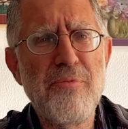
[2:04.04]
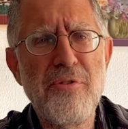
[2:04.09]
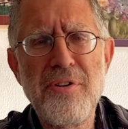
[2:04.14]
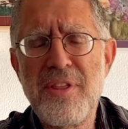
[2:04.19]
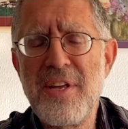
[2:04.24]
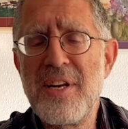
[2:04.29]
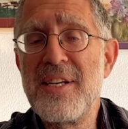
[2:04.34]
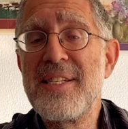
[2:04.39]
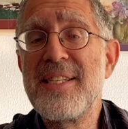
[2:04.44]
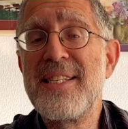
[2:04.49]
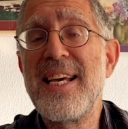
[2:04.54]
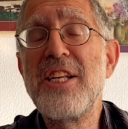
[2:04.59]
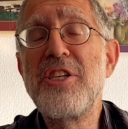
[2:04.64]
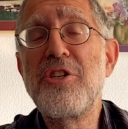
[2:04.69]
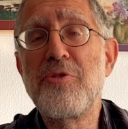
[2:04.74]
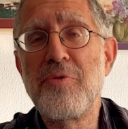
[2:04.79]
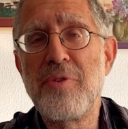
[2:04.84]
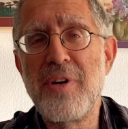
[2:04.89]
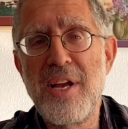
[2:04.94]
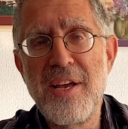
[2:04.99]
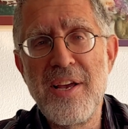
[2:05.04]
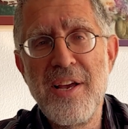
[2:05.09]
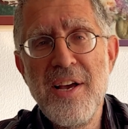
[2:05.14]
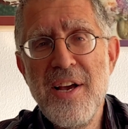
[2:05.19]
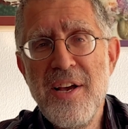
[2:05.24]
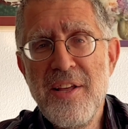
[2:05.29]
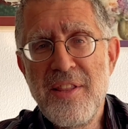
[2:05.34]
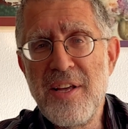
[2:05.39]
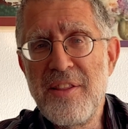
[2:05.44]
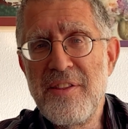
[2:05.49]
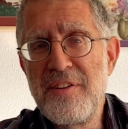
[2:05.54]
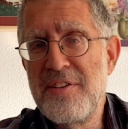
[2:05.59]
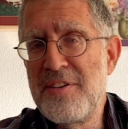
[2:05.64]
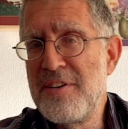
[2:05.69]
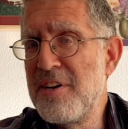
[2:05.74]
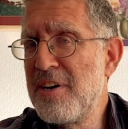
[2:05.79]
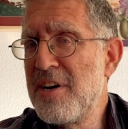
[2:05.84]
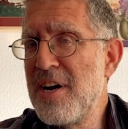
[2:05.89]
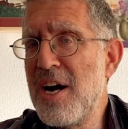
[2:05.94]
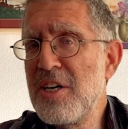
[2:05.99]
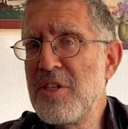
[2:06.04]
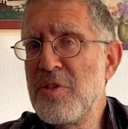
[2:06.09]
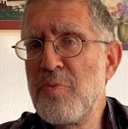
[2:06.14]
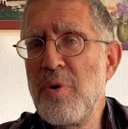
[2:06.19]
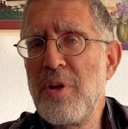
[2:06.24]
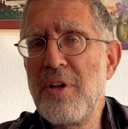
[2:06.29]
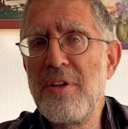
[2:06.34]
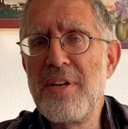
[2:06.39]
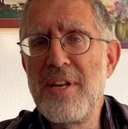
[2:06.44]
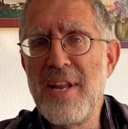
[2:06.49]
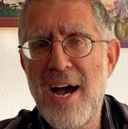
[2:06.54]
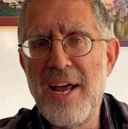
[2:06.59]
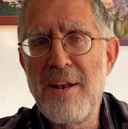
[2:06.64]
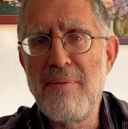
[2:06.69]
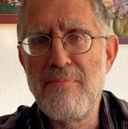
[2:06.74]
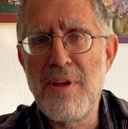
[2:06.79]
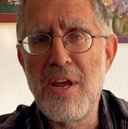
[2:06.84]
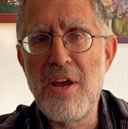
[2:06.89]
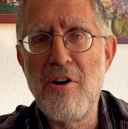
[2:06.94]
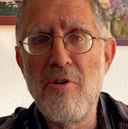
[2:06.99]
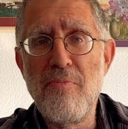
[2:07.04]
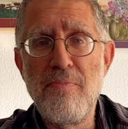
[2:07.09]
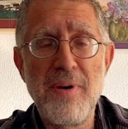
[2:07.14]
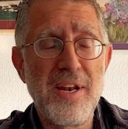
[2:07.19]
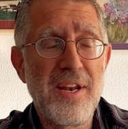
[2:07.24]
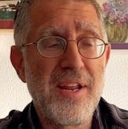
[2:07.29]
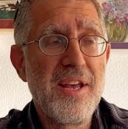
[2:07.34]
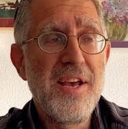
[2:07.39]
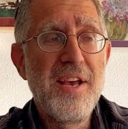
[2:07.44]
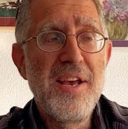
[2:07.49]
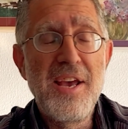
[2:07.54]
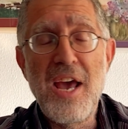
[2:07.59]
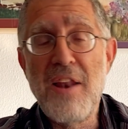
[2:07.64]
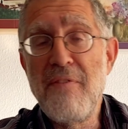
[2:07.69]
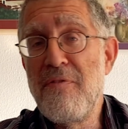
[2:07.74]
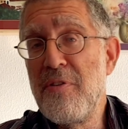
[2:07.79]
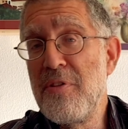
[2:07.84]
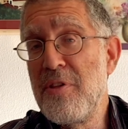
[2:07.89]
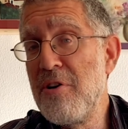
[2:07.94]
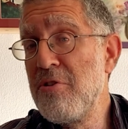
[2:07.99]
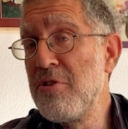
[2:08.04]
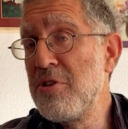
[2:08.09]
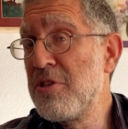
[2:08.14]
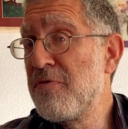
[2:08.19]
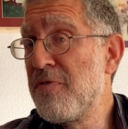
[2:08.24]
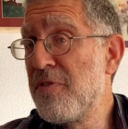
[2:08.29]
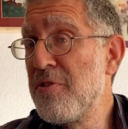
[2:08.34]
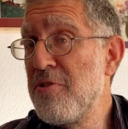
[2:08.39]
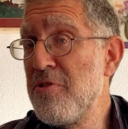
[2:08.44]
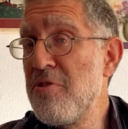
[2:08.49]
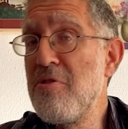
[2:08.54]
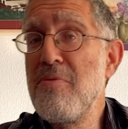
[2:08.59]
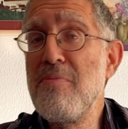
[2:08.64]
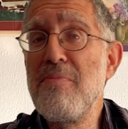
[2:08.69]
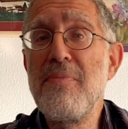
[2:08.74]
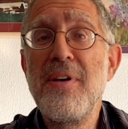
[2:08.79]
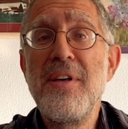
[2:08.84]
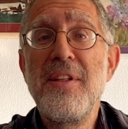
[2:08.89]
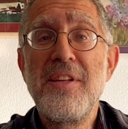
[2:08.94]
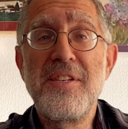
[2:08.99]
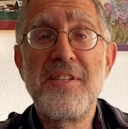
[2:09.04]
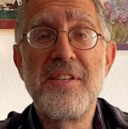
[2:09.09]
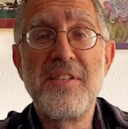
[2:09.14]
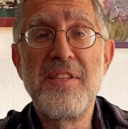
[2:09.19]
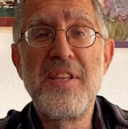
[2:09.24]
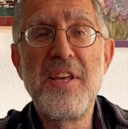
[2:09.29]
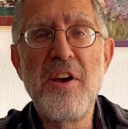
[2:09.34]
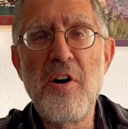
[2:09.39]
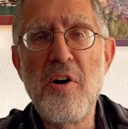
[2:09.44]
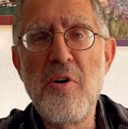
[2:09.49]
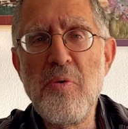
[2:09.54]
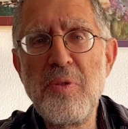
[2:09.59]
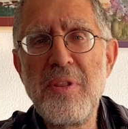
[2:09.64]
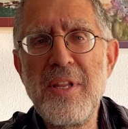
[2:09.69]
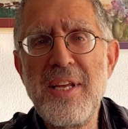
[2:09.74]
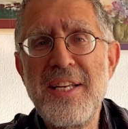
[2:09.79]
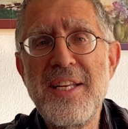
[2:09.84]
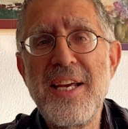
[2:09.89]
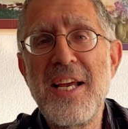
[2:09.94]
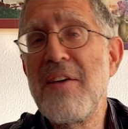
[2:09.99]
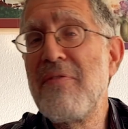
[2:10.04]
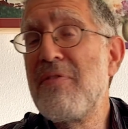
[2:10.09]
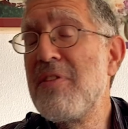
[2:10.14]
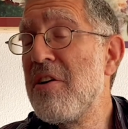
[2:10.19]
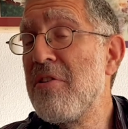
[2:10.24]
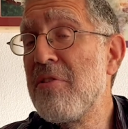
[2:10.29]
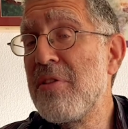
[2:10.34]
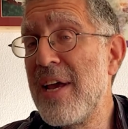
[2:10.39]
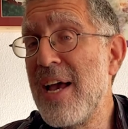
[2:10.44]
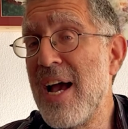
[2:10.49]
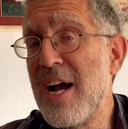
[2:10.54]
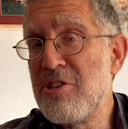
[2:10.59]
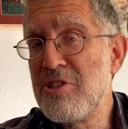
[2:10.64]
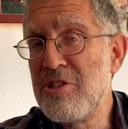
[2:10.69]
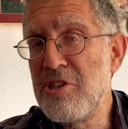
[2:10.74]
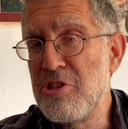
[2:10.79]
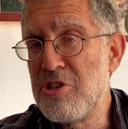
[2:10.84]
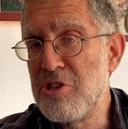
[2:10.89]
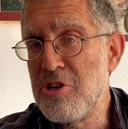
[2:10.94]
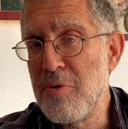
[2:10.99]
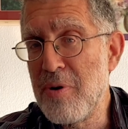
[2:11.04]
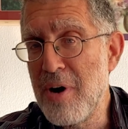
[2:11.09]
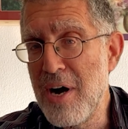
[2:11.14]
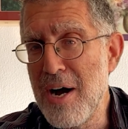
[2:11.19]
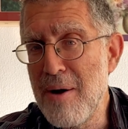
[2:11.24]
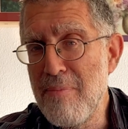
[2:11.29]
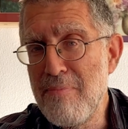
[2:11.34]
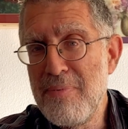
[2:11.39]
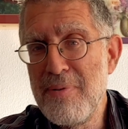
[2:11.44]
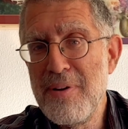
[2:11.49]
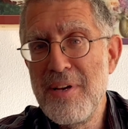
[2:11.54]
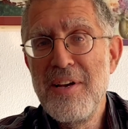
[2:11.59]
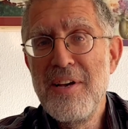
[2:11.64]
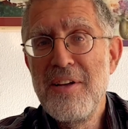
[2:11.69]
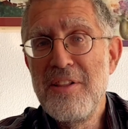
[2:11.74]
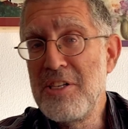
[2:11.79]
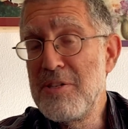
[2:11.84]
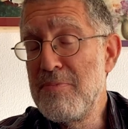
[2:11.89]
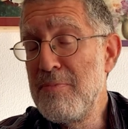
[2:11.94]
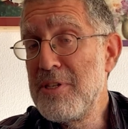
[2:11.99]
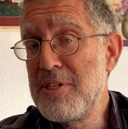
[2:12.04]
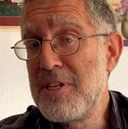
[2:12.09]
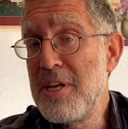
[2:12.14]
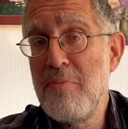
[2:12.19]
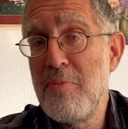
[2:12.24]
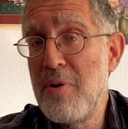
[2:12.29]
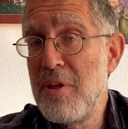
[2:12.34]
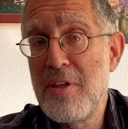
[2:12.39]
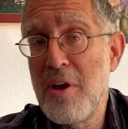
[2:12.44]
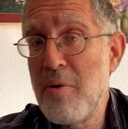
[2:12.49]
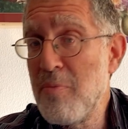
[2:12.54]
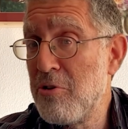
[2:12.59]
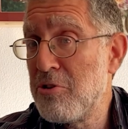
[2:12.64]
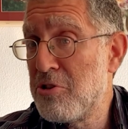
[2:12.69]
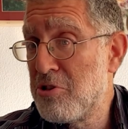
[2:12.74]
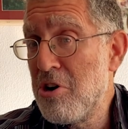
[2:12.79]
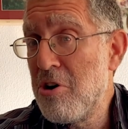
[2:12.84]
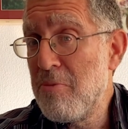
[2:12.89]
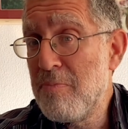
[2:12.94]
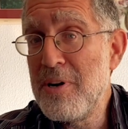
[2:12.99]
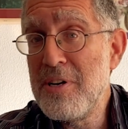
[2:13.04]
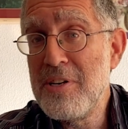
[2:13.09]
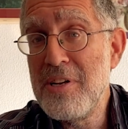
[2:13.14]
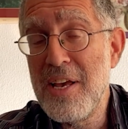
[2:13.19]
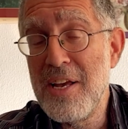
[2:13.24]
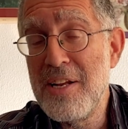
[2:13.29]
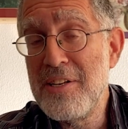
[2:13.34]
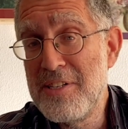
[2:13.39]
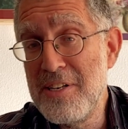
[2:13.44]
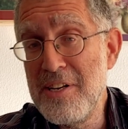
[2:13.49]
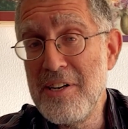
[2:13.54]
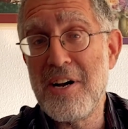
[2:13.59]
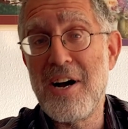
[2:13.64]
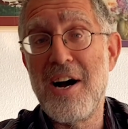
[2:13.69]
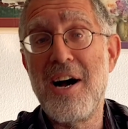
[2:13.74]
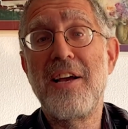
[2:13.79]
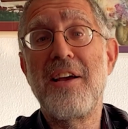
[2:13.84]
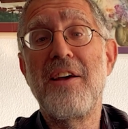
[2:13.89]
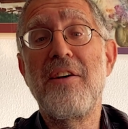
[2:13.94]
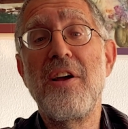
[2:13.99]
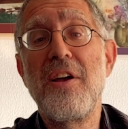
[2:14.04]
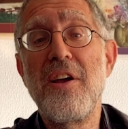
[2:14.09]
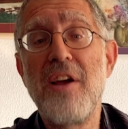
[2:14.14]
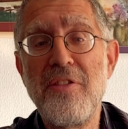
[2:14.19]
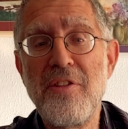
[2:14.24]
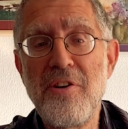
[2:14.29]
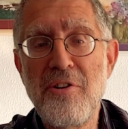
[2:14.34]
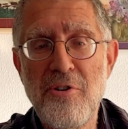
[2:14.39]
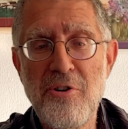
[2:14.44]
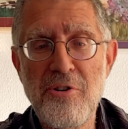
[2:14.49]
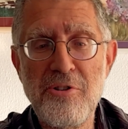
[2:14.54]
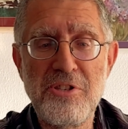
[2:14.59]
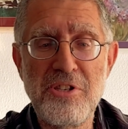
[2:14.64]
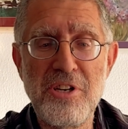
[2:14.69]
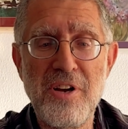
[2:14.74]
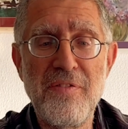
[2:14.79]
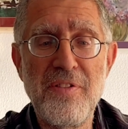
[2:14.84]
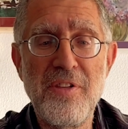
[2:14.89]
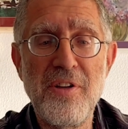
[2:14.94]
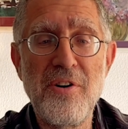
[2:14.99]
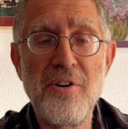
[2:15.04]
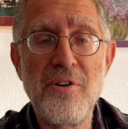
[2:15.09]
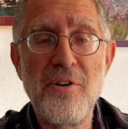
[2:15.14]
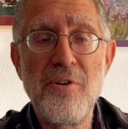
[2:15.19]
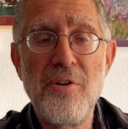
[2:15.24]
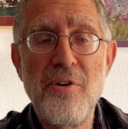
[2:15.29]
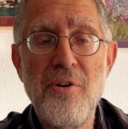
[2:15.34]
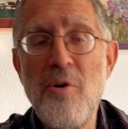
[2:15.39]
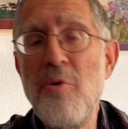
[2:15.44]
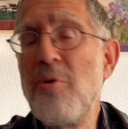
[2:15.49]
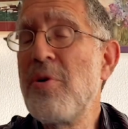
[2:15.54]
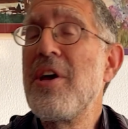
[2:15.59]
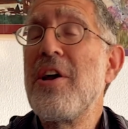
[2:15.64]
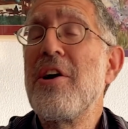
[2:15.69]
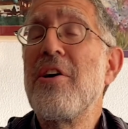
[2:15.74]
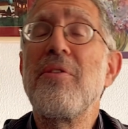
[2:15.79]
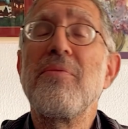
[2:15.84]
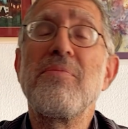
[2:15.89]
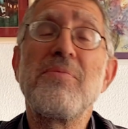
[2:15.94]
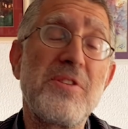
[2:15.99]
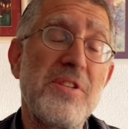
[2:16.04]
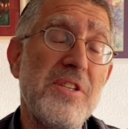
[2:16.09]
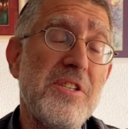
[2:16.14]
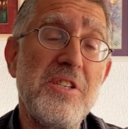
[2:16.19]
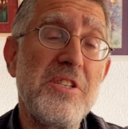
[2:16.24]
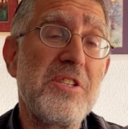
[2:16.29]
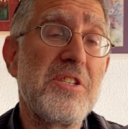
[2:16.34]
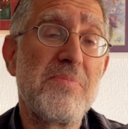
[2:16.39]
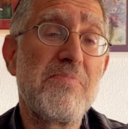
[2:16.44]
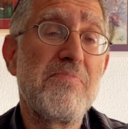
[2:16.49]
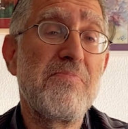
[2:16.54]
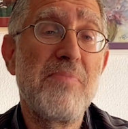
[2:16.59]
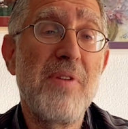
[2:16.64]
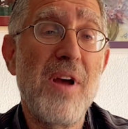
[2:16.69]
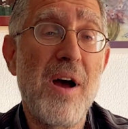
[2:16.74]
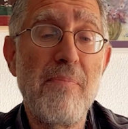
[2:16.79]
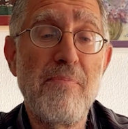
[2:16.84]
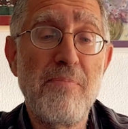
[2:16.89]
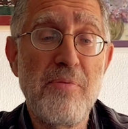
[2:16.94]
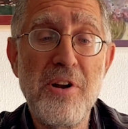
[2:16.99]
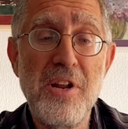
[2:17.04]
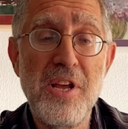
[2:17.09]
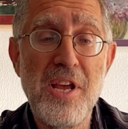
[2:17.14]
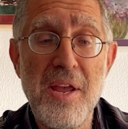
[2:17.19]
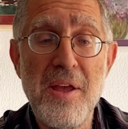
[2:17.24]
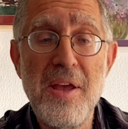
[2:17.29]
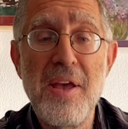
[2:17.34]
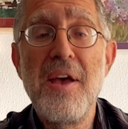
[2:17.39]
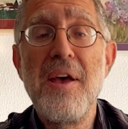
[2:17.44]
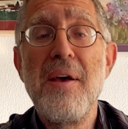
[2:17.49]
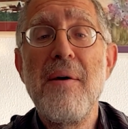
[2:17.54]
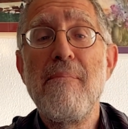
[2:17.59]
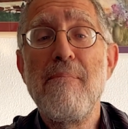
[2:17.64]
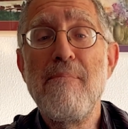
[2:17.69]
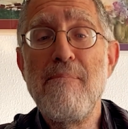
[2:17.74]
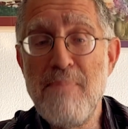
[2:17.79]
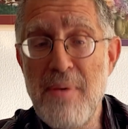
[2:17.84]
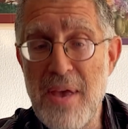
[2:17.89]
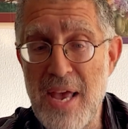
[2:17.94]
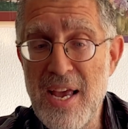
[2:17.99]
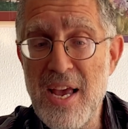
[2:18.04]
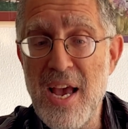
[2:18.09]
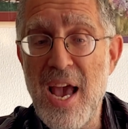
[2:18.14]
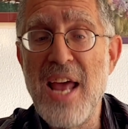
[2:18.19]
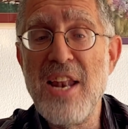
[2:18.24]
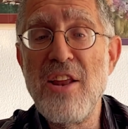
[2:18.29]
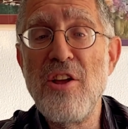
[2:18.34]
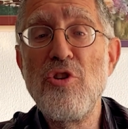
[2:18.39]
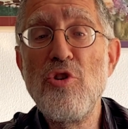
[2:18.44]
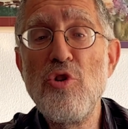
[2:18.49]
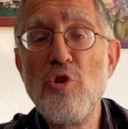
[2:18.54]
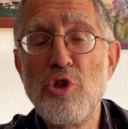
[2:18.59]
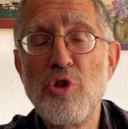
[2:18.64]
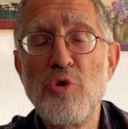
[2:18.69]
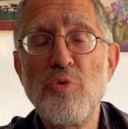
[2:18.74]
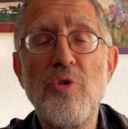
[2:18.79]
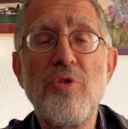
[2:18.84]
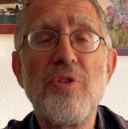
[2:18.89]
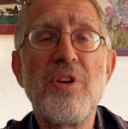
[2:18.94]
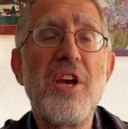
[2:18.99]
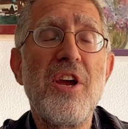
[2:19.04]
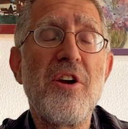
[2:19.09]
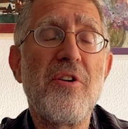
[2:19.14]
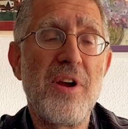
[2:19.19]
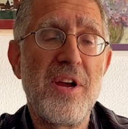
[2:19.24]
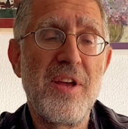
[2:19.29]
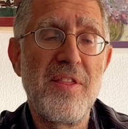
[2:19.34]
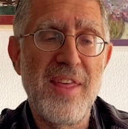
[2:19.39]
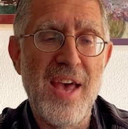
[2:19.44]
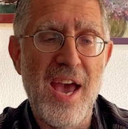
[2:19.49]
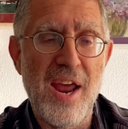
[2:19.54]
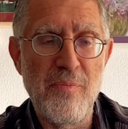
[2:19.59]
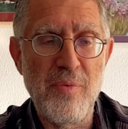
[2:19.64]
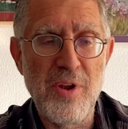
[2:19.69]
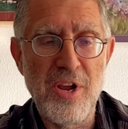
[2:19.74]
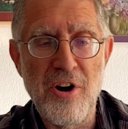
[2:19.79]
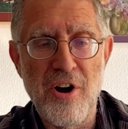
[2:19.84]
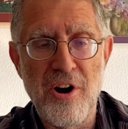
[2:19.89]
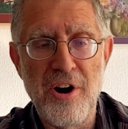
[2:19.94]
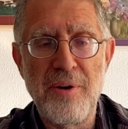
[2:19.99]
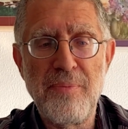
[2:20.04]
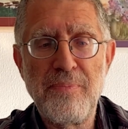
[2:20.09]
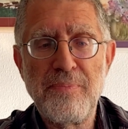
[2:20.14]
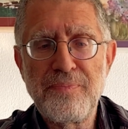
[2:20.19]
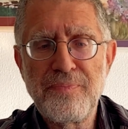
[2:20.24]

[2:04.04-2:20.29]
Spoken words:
more than a century that the synagogues will not be open. And for those for whom this is the only day of the year they actually show up, this means they won't show up in a synagogue in the course of the whole year. So this is a pretty big and unusual year in that regard.